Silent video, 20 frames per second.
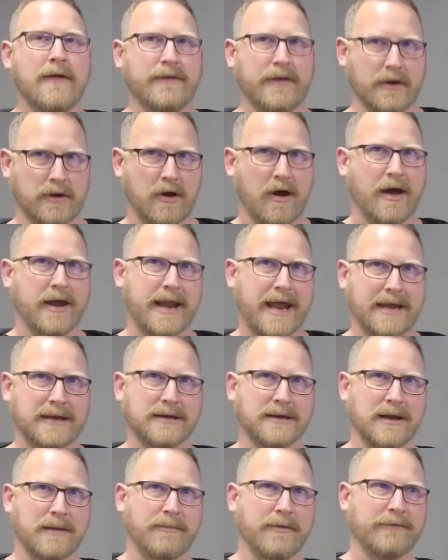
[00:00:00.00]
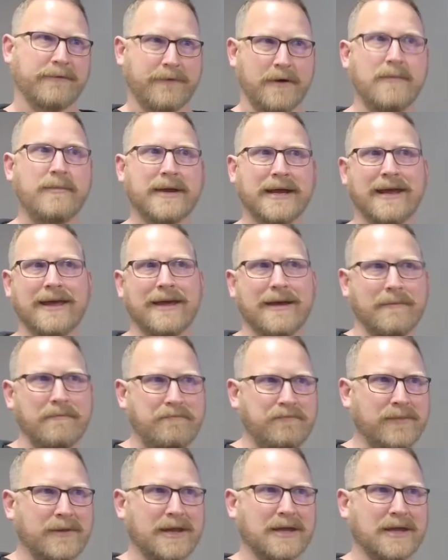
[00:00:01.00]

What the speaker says: Now God ended up affirming him